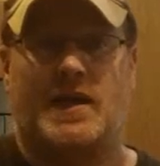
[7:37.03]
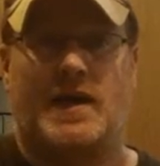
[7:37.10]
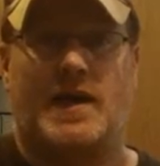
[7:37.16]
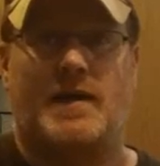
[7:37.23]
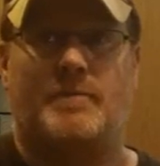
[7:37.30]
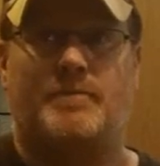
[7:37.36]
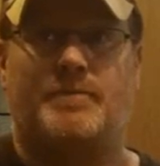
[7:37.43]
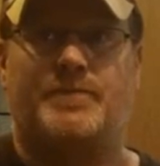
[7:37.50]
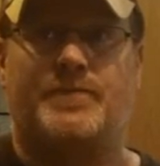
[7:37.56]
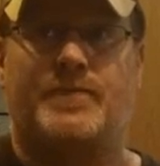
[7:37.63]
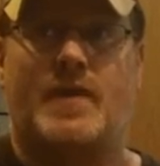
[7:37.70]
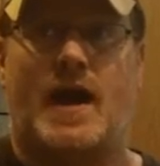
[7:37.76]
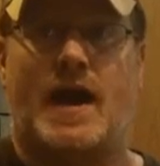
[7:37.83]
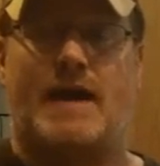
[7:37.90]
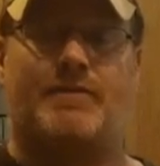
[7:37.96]

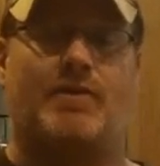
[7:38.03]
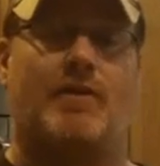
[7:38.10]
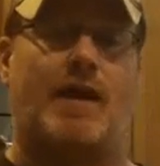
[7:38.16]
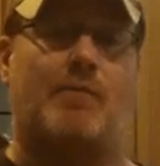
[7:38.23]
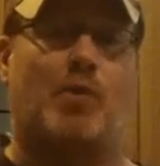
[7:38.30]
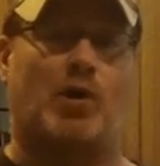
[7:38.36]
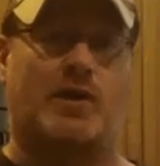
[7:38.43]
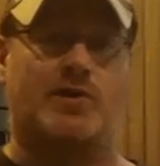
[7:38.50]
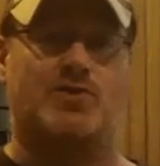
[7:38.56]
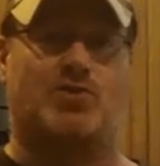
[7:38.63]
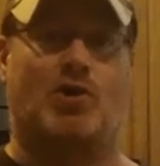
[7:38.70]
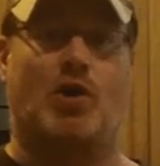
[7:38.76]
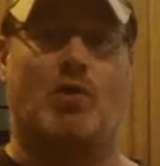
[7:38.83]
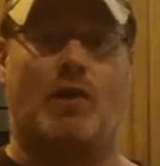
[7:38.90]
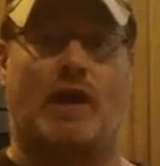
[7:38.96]
I have a lot more
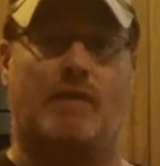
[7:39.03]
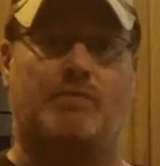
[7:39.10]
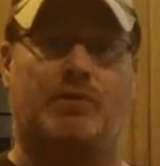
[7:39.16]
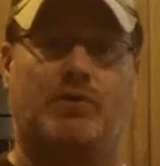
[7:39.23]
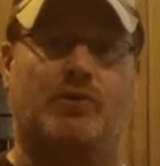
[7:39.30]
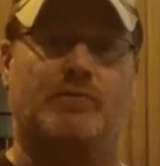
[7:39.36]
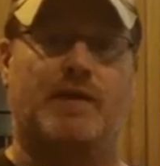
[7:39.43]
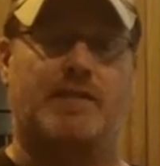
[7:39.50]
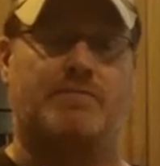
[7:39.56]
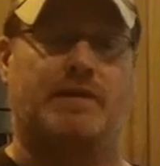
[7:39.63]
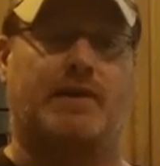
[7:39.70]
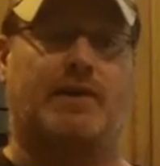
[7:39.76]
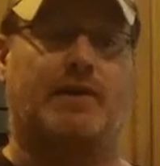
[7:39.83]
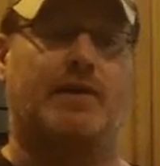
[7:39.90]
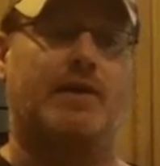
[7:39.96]
control when I'm brewing my
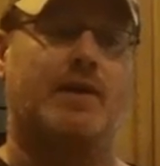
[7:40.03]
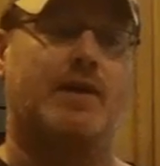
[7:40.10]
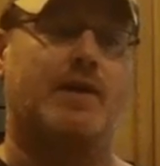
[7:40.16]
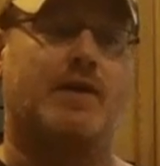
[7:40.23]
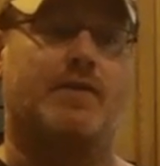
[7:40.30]
beer